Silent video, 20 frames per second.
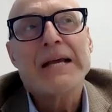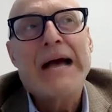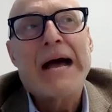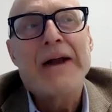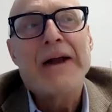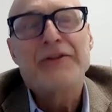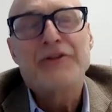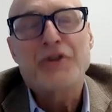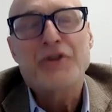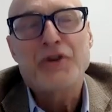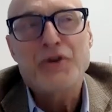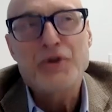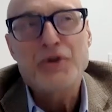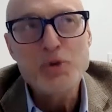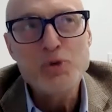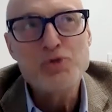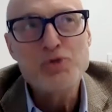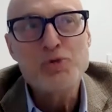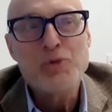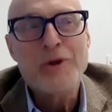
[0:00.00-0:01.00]
That is a
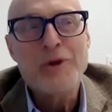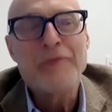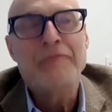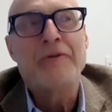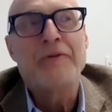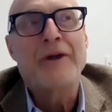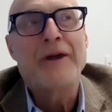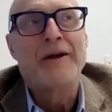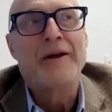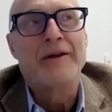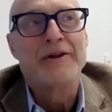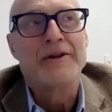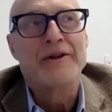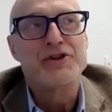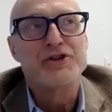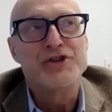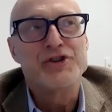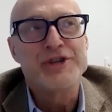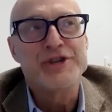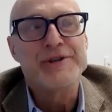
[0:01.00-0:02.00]
huge win for L N
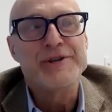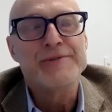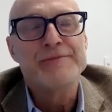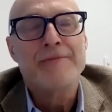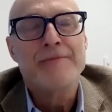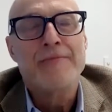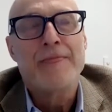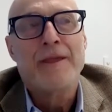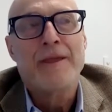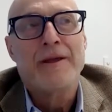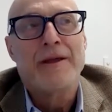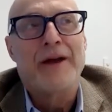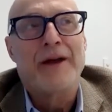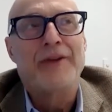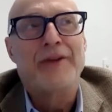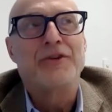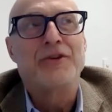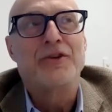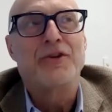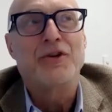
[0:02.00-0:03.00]
G. That
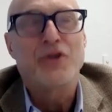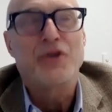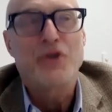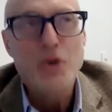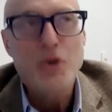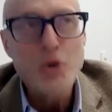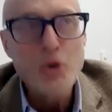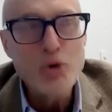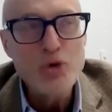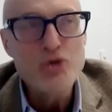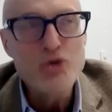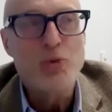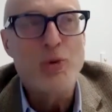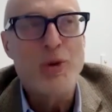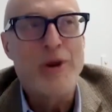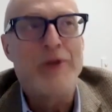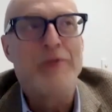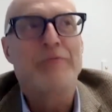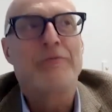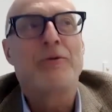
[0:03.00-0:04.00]
is a huge
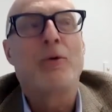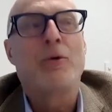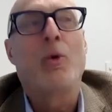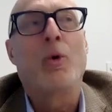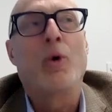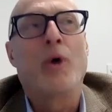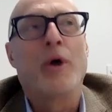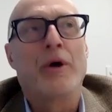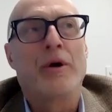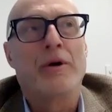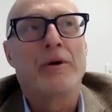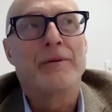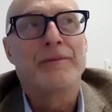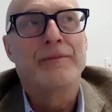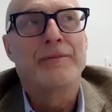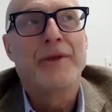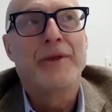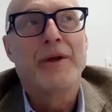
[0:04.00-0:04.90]
win for oil.